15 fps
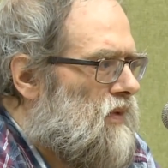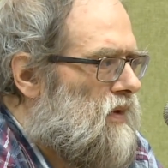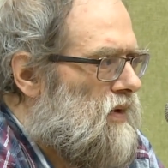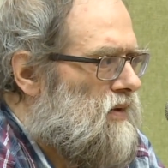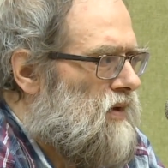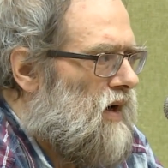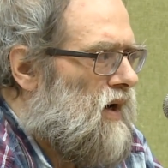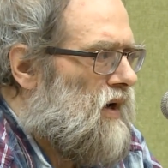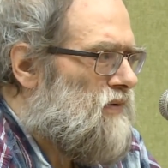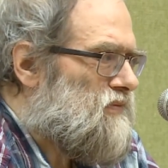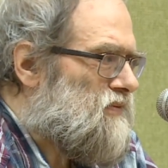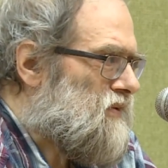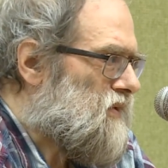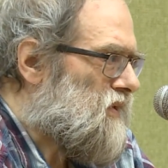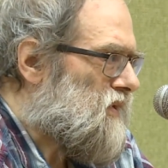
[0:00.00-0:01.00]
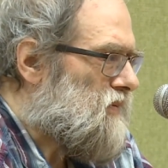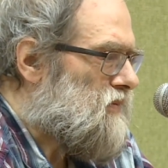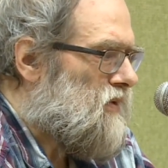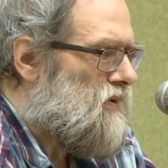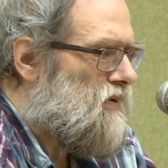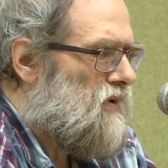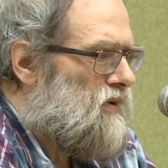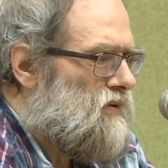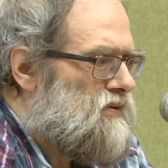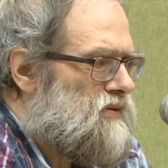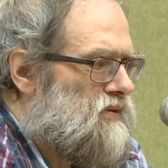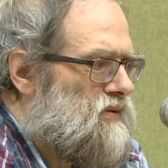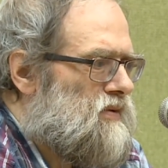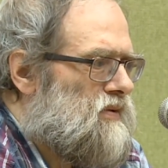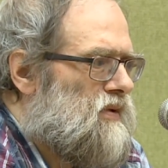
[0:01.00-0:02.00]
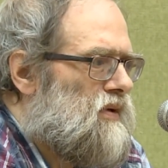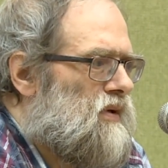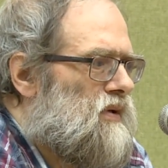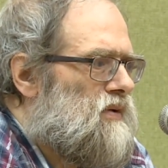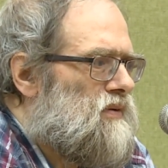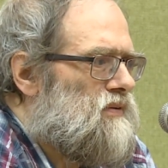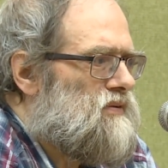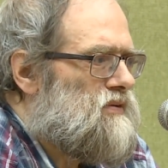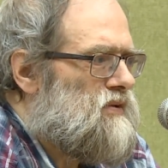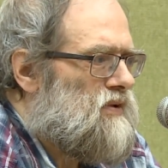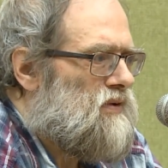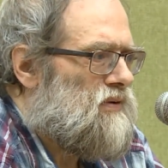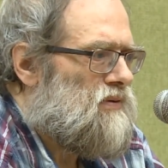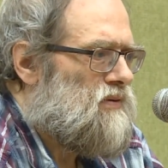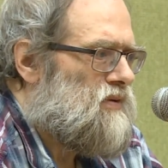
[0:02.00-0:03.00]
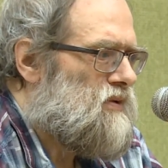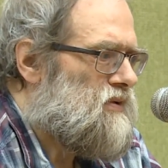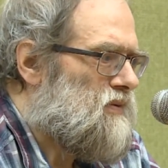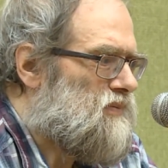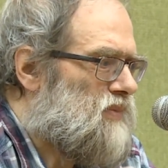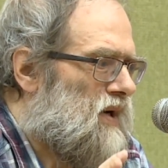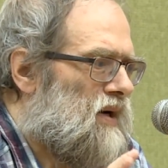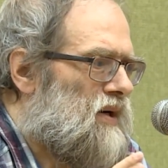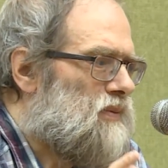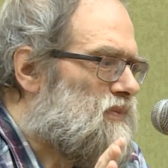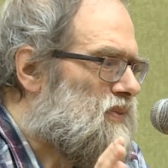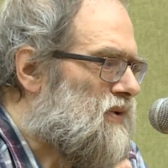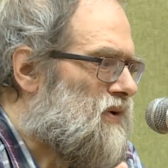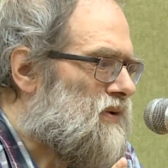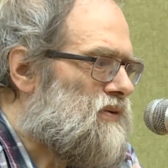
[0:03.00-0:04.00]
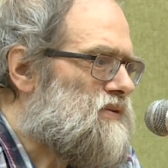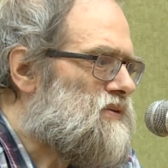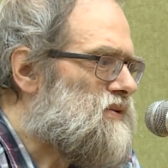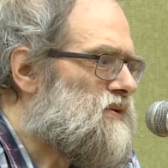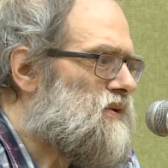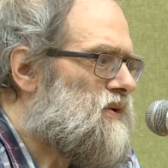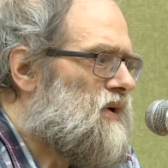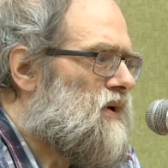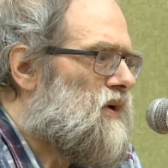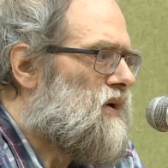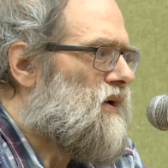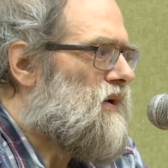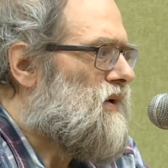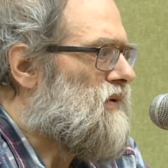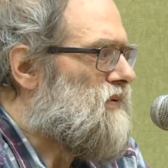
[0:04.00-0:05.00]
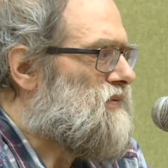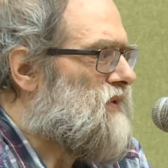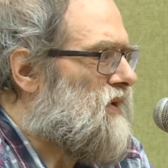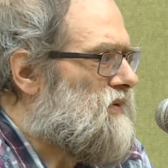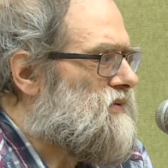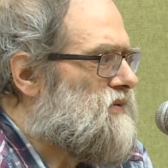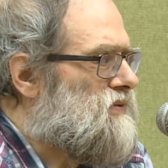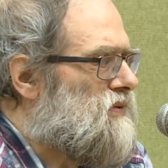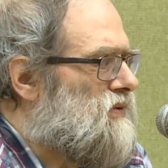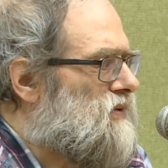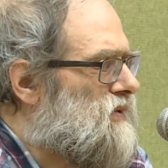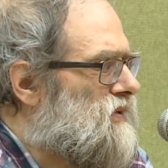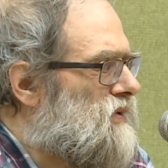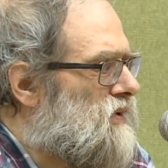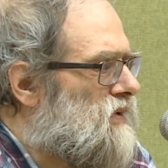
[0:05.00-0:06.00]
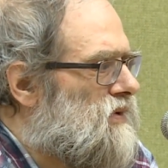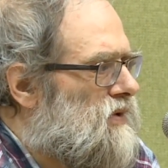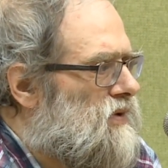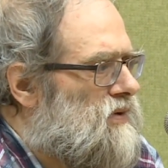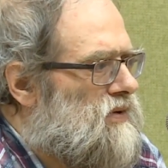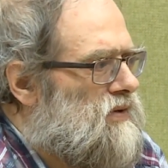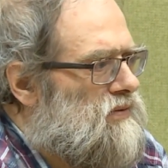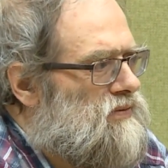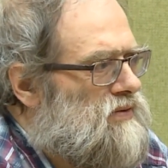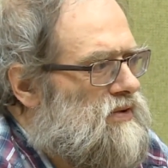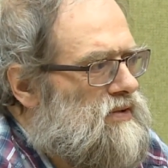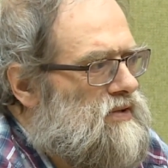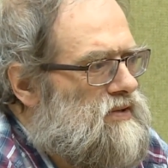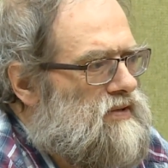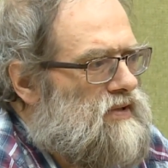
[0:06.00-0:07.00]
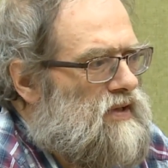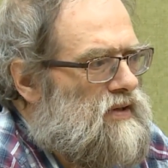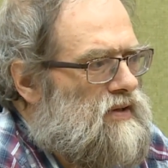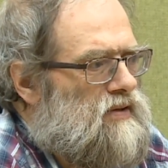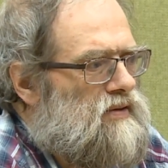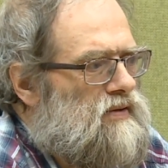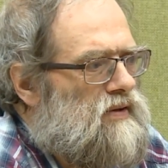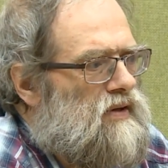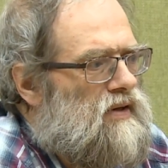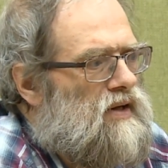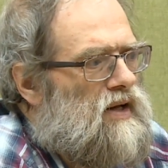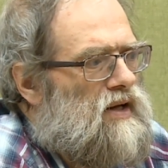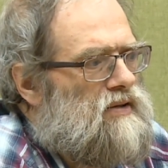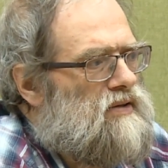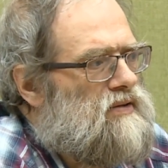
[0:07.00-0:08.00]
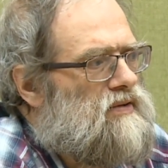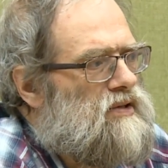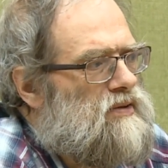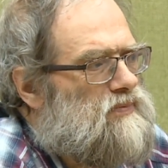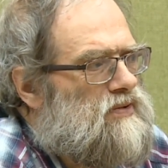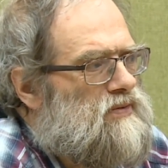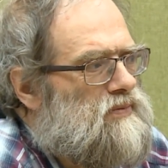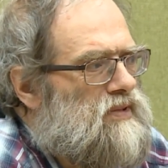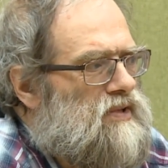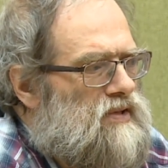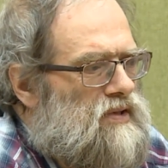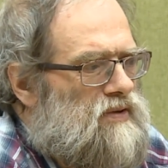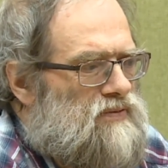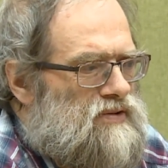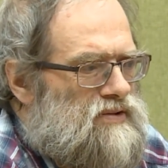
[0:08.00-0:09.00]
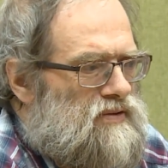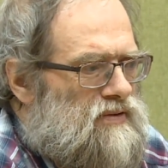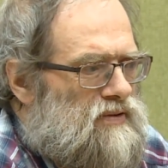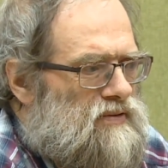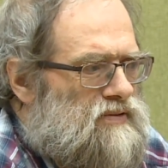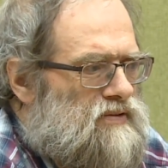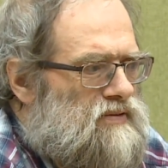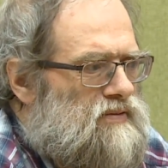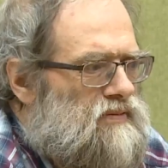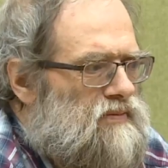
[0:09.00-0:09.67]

and after an emigration, you see only the bare bones of that story uh, were retained, and the deeper meaning was lost.